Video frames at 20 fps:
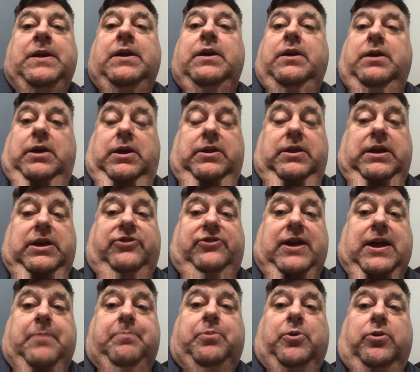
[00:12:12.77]
In the
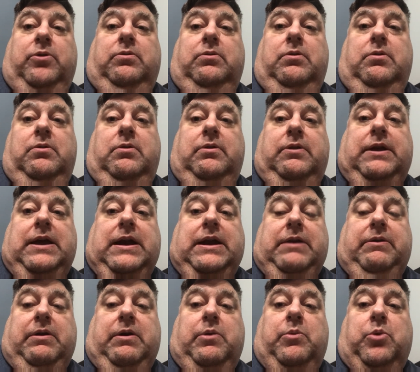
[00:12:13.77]
example
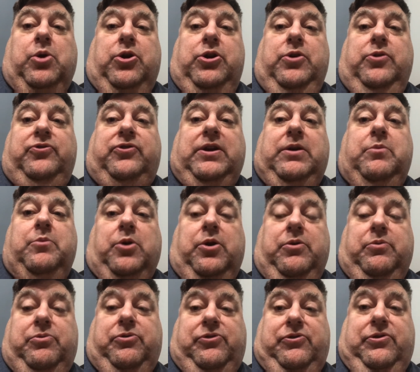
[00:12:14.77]
that we're using,
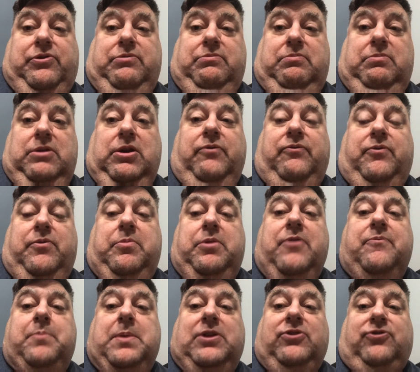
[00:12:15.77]
where
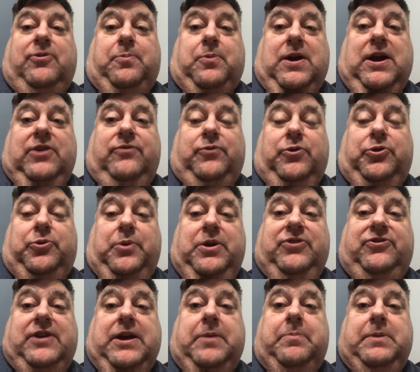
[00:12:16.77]
you've been surprised for 3
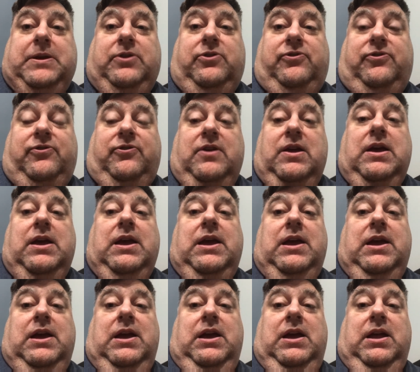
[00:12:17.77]
segments,
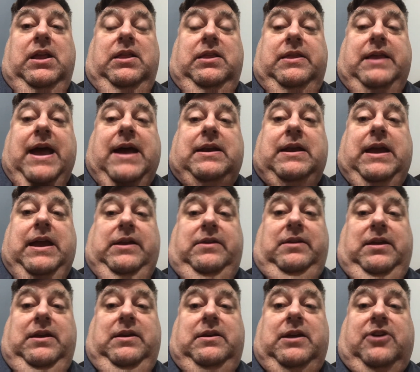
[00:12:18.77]
that
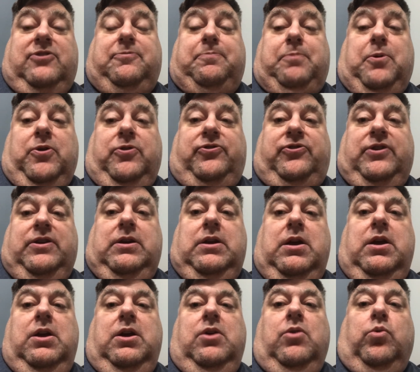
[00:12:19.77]
18 dex person
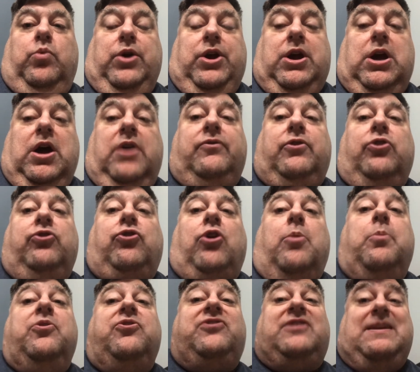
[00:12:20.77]
recovers
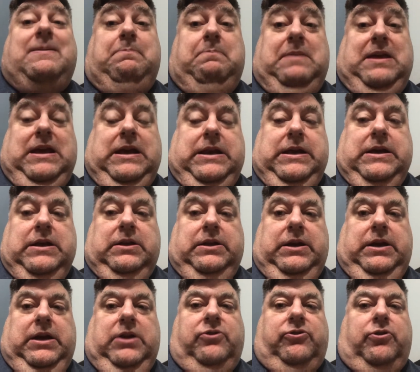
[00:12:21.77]
almost
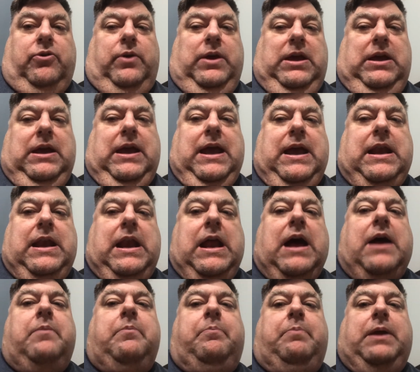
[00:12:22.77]
immediately, and so he
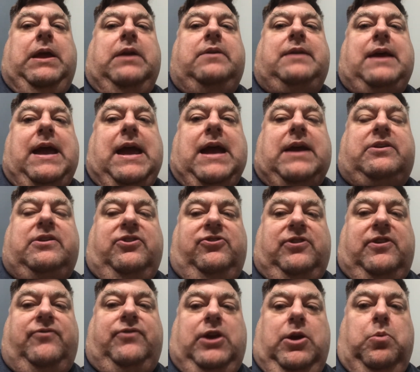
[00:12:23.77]
cannot be attacked as
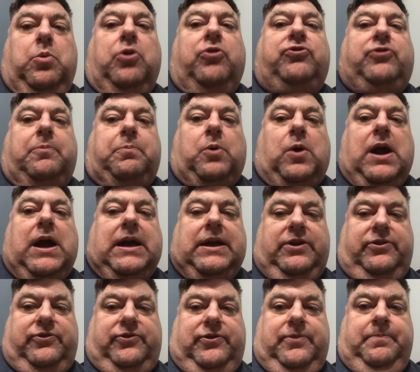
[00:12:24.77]
if he were
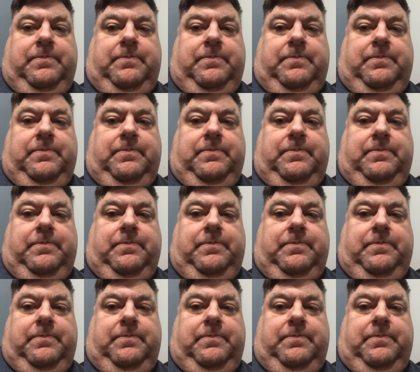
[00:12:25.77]
surprised.